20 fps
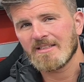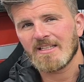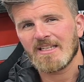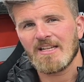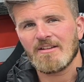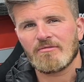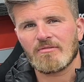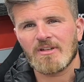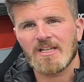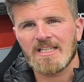
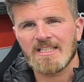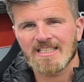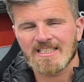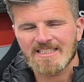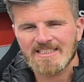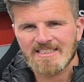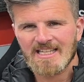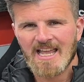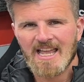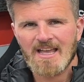delivery, the
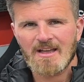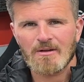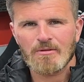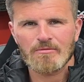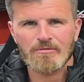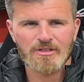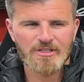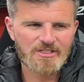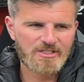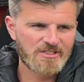
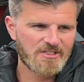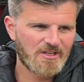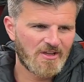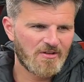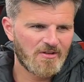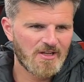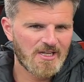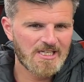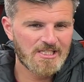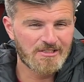sound, the
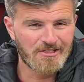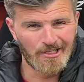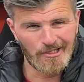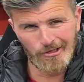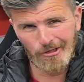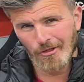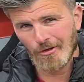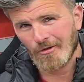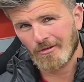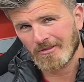size, the
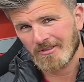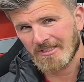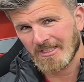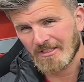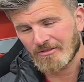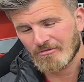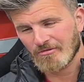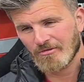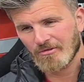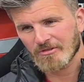looks
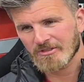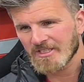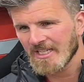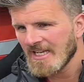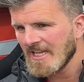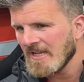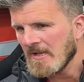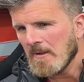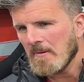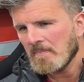it draws.
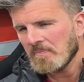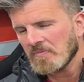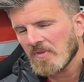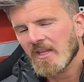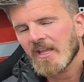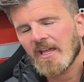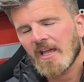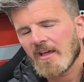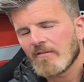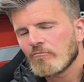
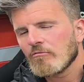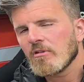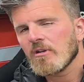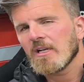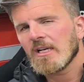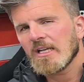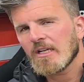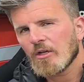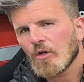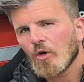yeah,
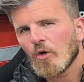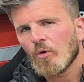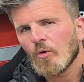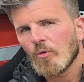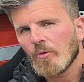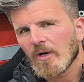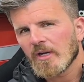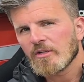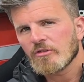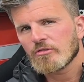really
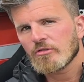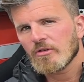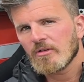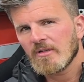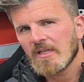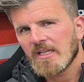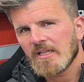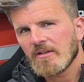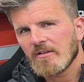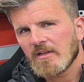cool and
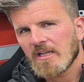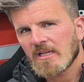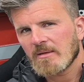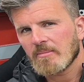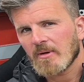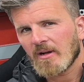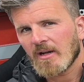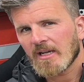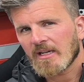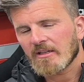truly unique
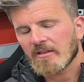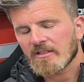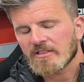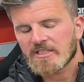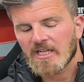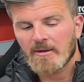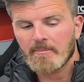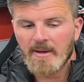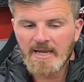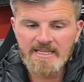bike. And like I
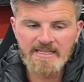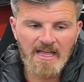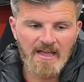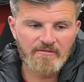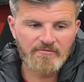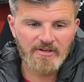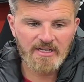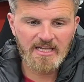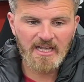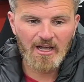said, I made
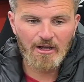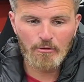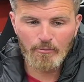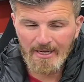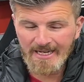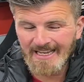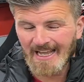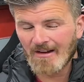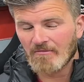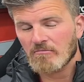that video,
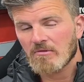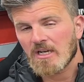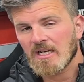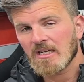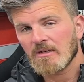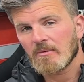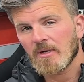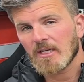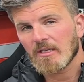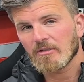went down
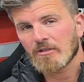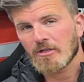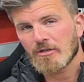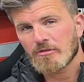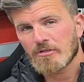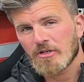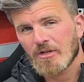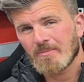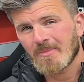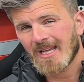really well on
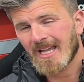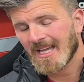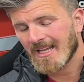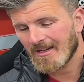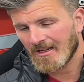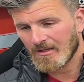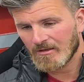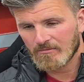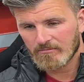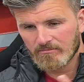YouTube. Again,
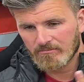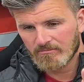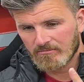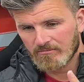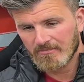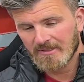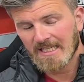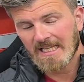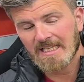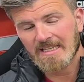I'll
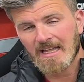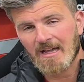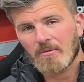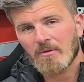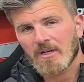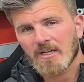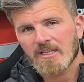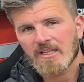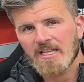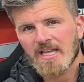link that
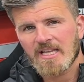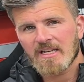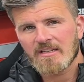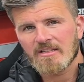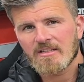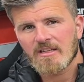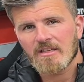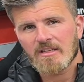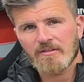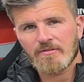one at the
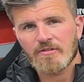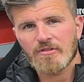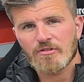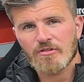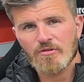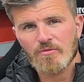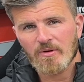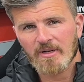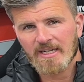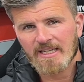end if you
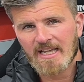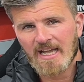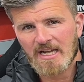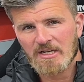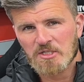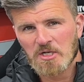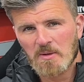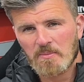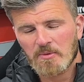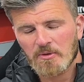do want to
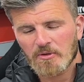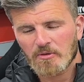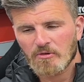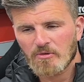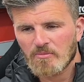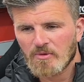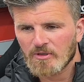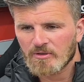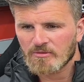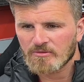catch up on all the
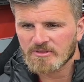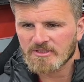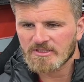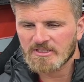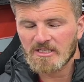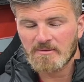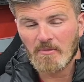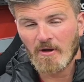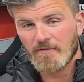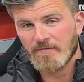models and
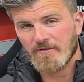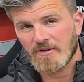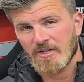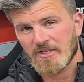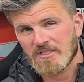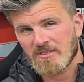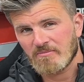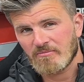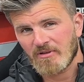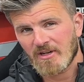see my
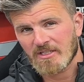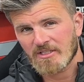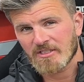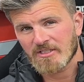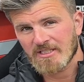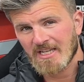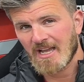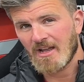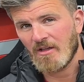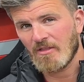first
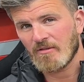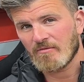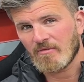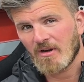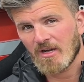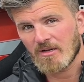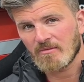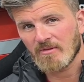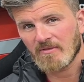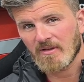impressions out on the
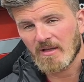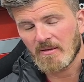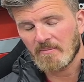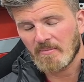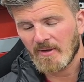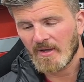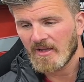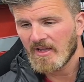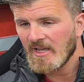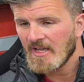road with it.
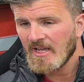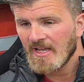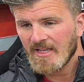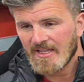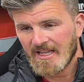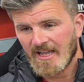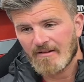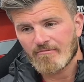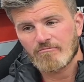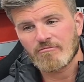But
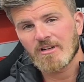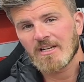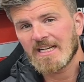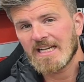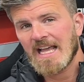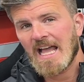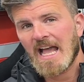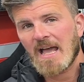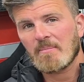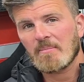yeah,
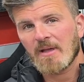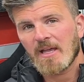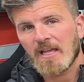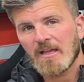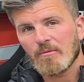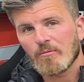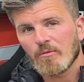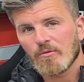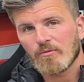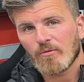really
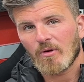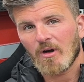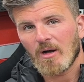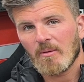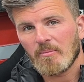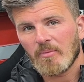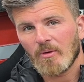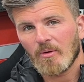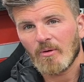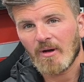happy with what I
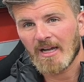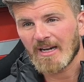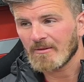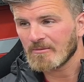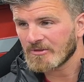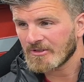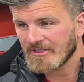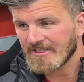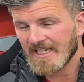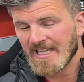bought, and I
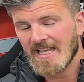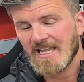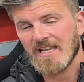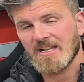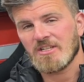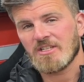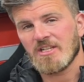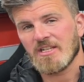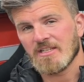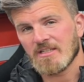was just
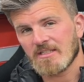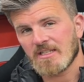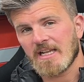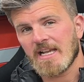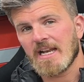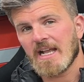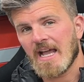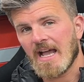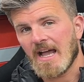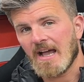itching to
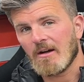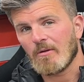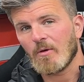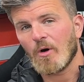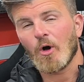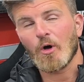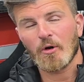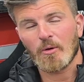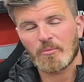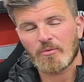get it out
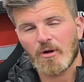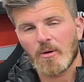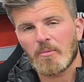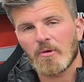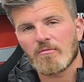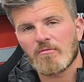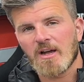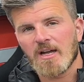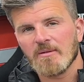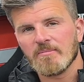on a
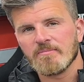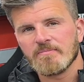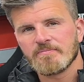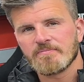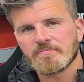proper run.